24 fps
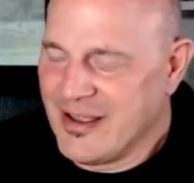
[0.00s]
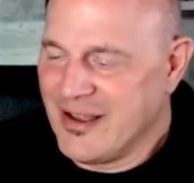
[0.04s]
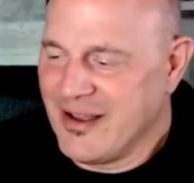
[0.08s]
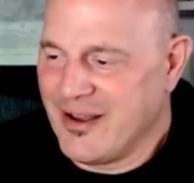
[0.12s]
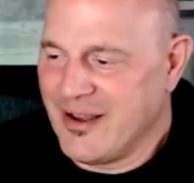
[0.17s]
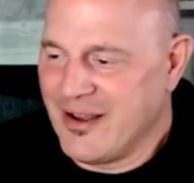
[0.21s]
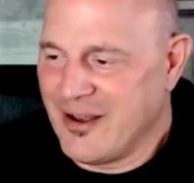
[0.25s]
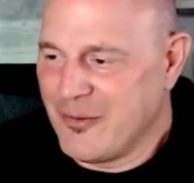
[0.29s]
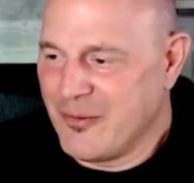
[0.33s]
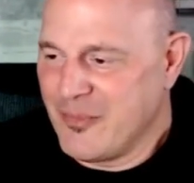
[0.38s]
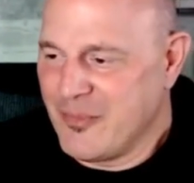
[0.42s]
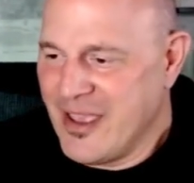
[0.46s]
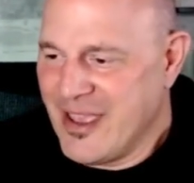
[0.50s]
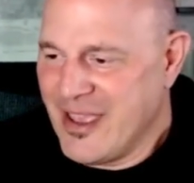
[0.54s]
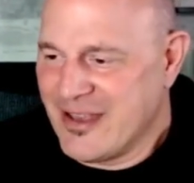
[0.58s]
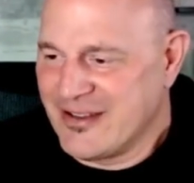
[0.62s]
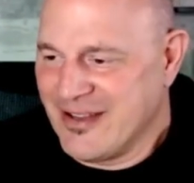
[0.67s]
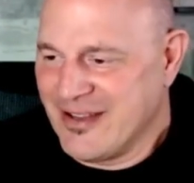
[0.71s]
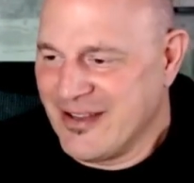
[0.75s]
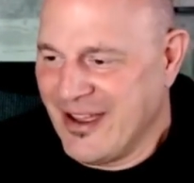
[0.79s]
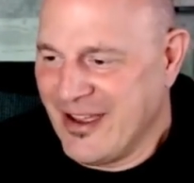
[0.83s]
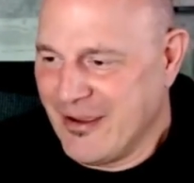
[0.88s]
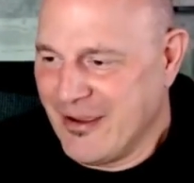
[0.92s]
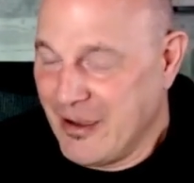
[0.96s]

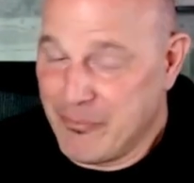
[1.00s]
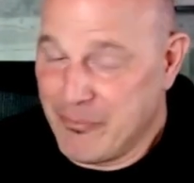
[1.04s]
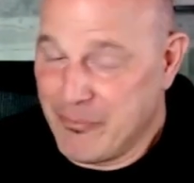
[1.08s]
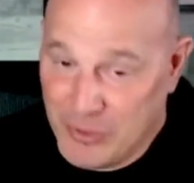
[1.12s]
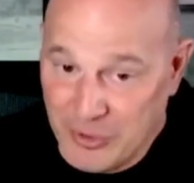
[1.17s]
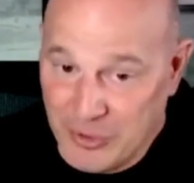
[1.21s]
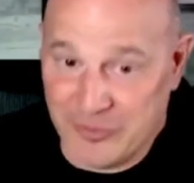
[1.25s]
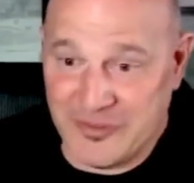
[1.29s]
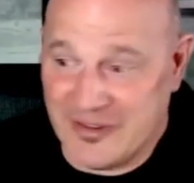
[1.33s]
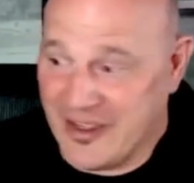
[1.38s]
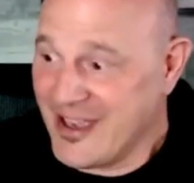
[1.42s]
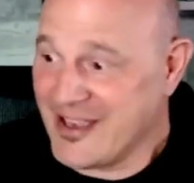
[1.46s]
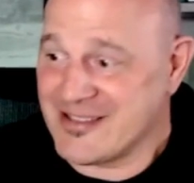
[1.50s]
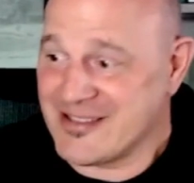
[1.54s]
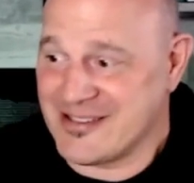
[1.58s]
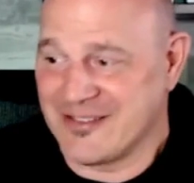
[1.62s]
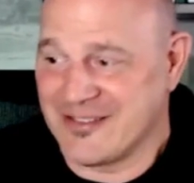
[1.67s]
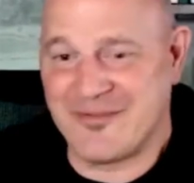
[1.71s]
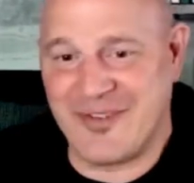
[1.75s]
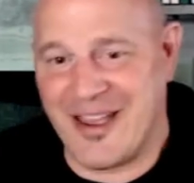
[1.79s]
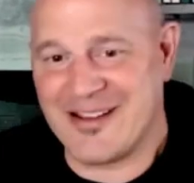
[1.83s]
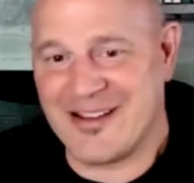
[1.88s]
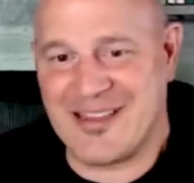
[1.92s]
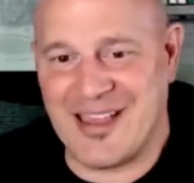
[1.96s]
And I proved, yes,
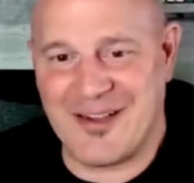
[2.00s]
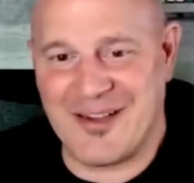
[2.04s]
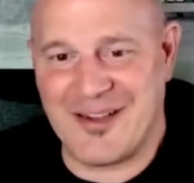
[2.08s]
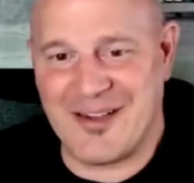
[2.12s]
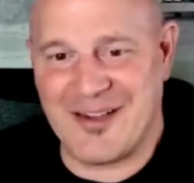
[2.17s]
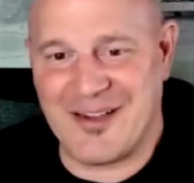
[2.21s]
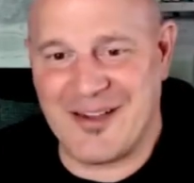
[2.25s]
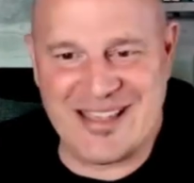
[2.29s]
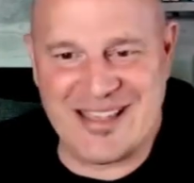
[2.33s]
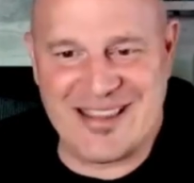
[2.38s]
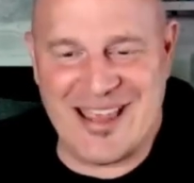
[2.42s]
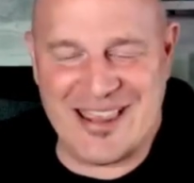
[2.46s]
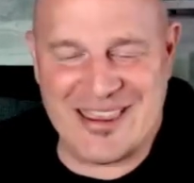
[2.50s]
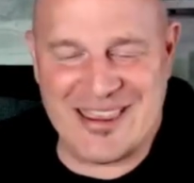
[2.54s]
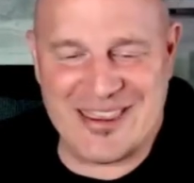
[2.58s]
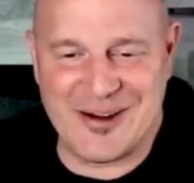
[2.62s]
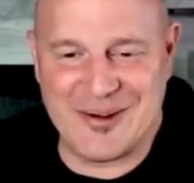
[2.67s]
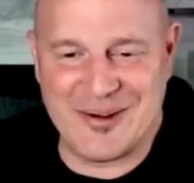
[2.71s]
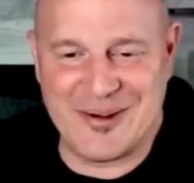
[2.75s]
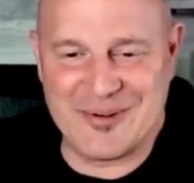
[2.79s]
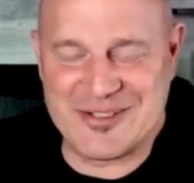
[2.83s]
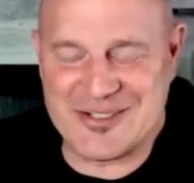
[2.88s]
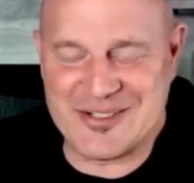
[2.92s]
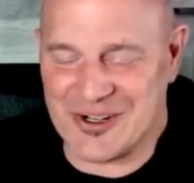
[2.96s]
in fact, that
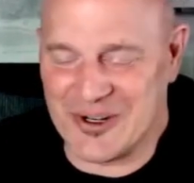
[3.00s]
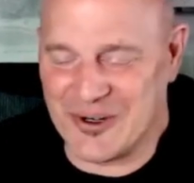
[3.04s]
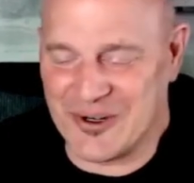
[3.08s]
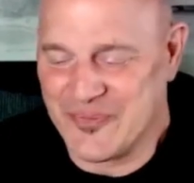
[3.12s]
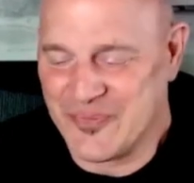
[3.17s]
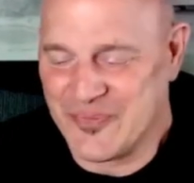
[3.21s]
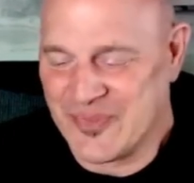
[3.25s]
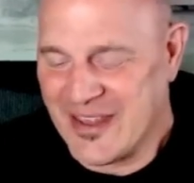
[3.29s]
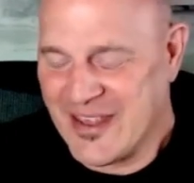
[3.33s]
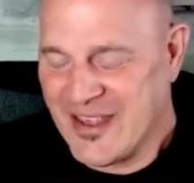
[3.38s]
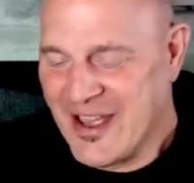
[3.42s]
theory was true.